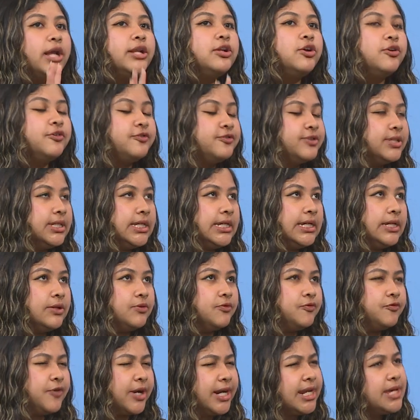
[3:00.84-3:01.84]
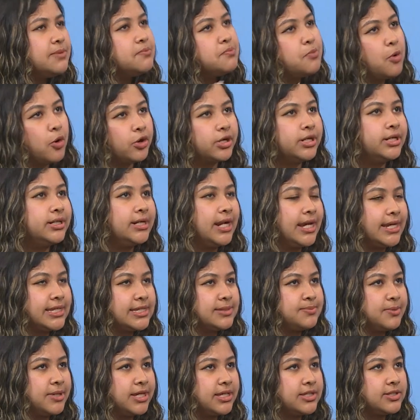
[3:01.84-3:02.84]
of the very important
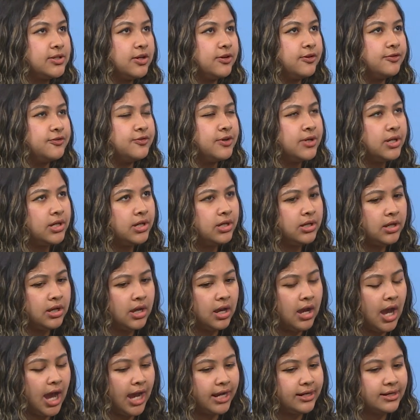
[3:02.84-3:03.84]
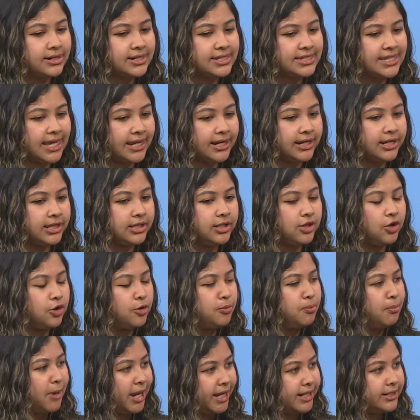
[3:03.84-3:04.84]
aspects of understanding
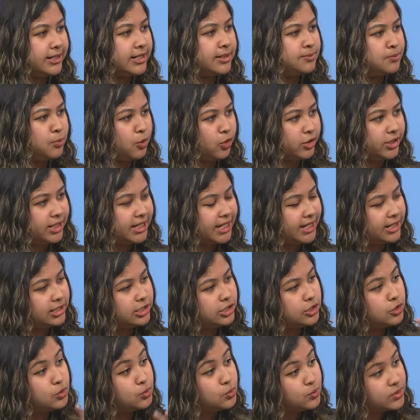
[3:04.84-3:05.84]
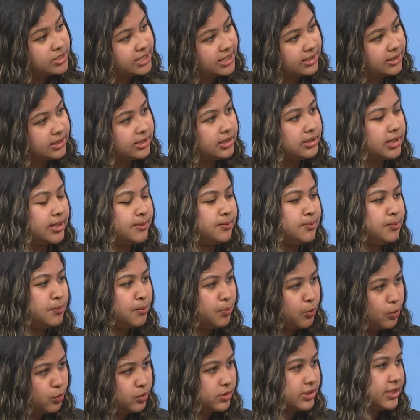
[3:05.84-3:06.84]
your mind and body and using them
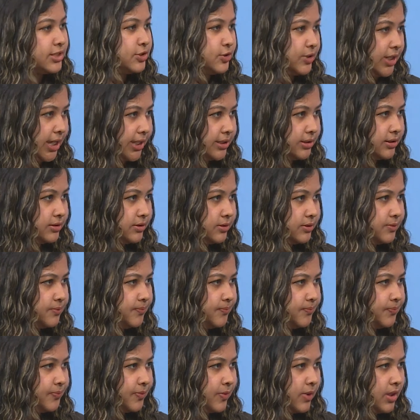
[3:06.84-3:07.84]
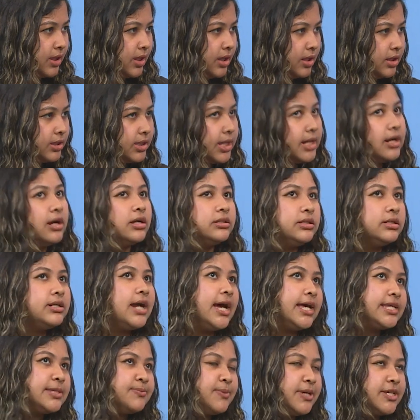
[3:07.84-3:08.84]
both together. There are other
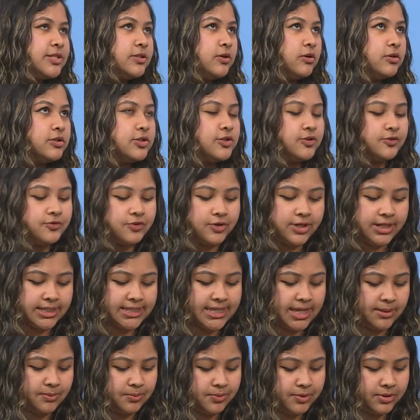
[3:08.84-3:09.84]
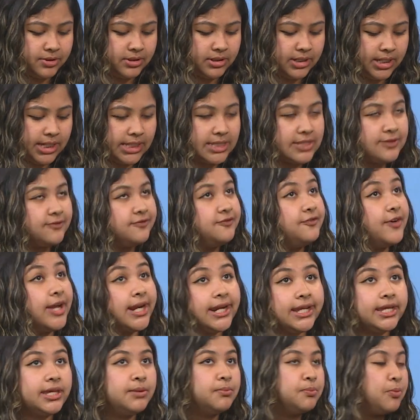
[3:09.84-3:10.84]
aspects also. For example, it's
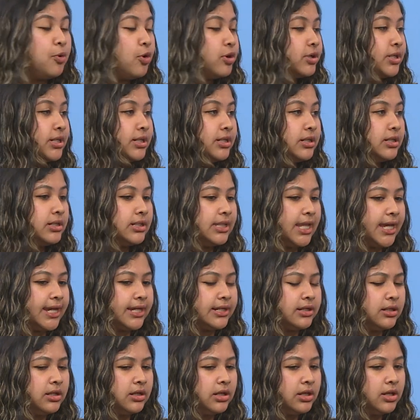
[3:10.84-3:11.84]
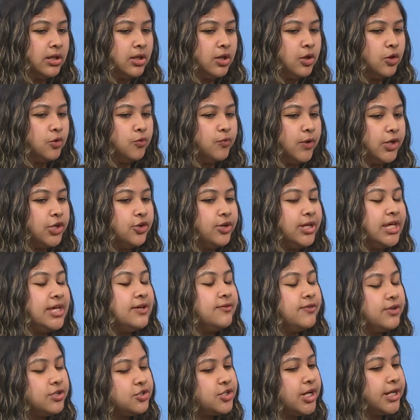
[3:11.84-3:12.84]
very important that when you're
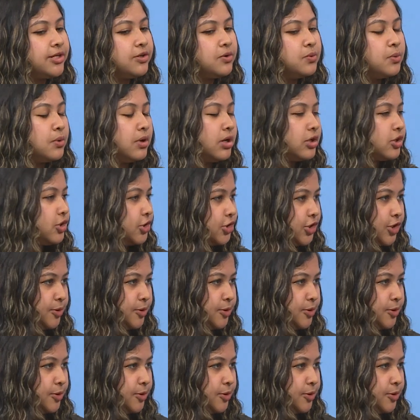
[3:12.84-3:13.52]
even trying to work on your